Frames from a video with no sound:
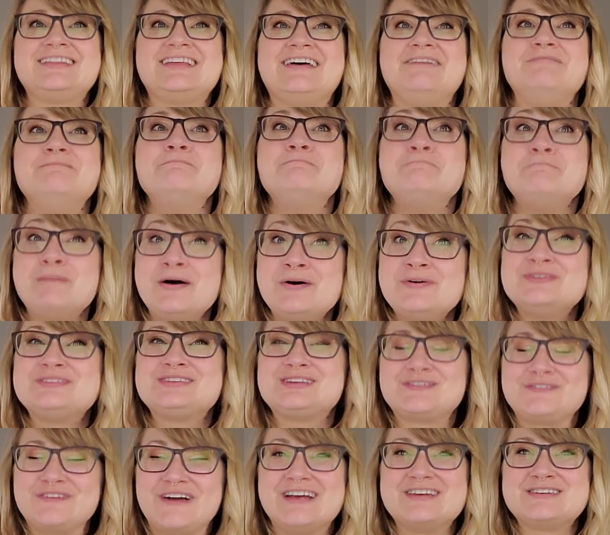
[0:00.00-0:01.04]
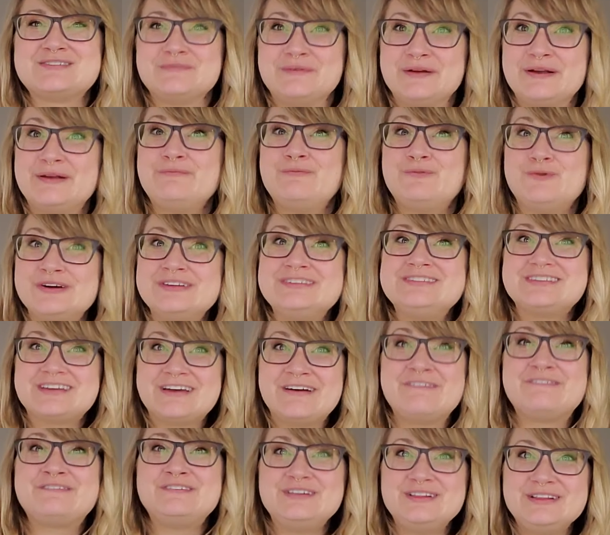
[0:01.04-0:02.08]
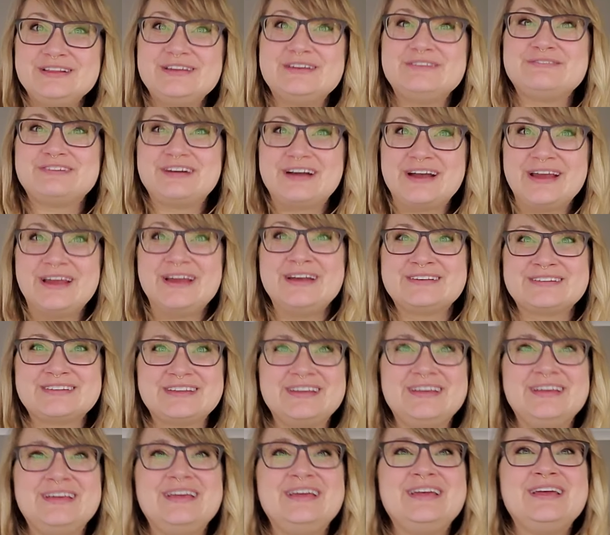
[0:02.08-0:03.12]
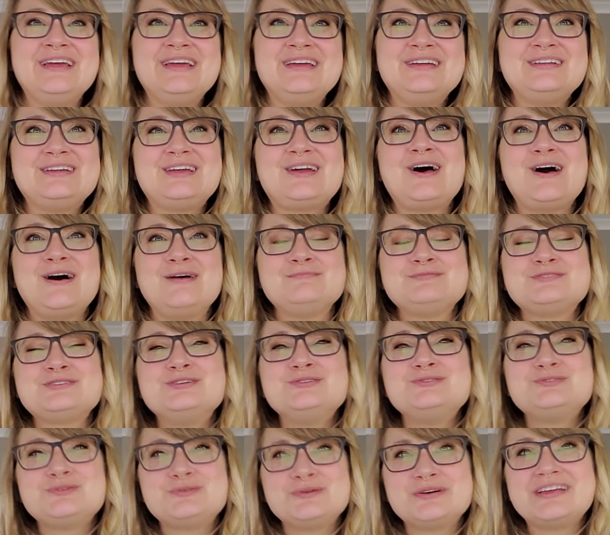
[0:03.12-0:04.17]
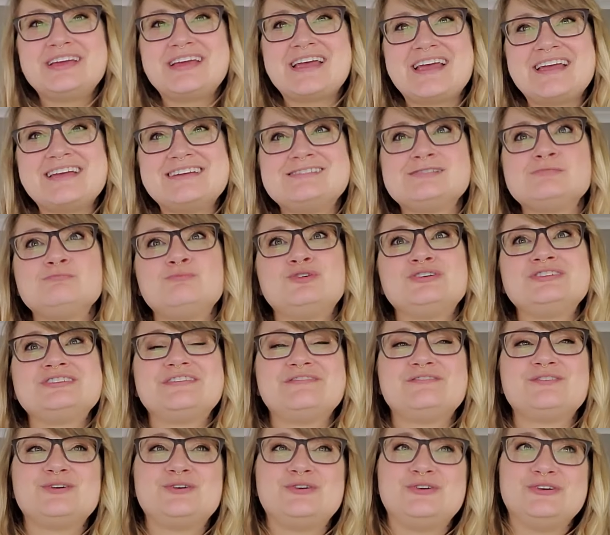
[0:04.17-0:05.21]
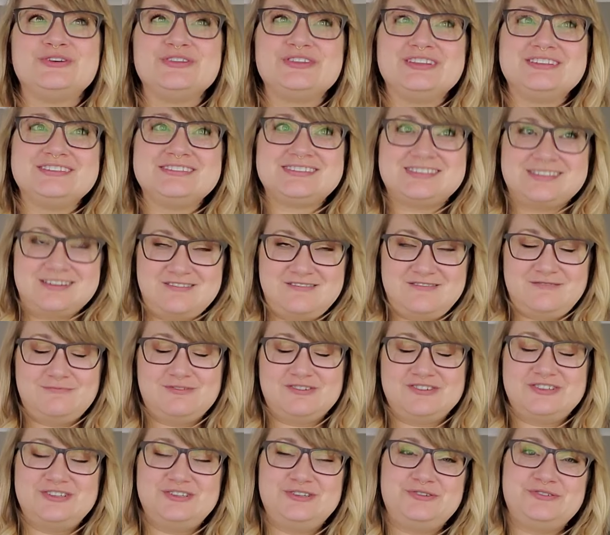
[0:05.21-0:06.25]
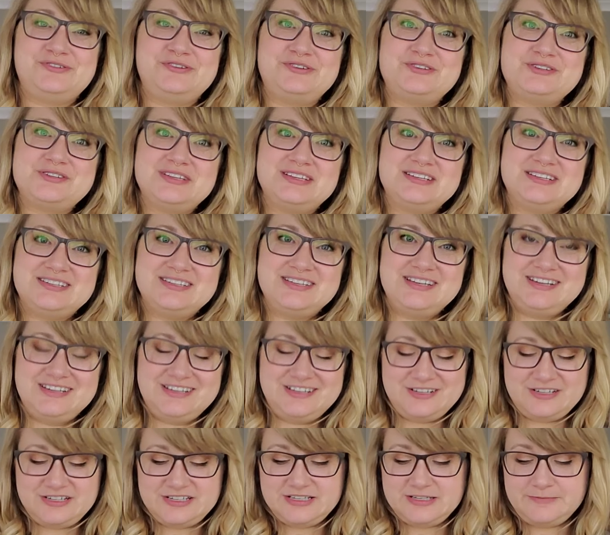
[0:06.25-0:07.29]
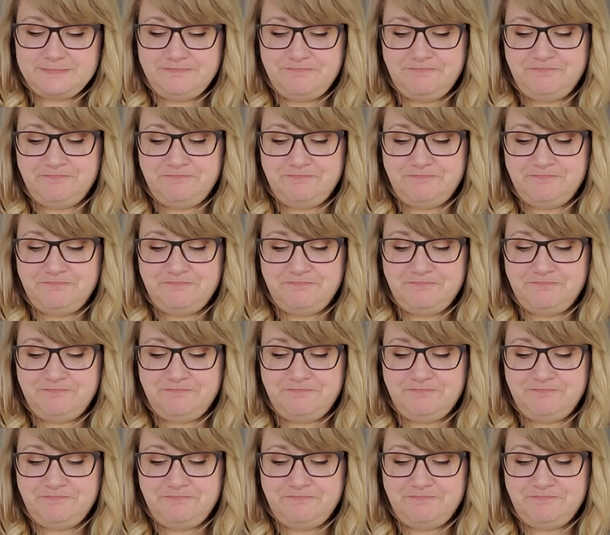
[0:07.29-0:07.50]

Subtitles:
That most freshmen would definitely rate COM 228 as more difficult than sophomores, juniors, and seniors.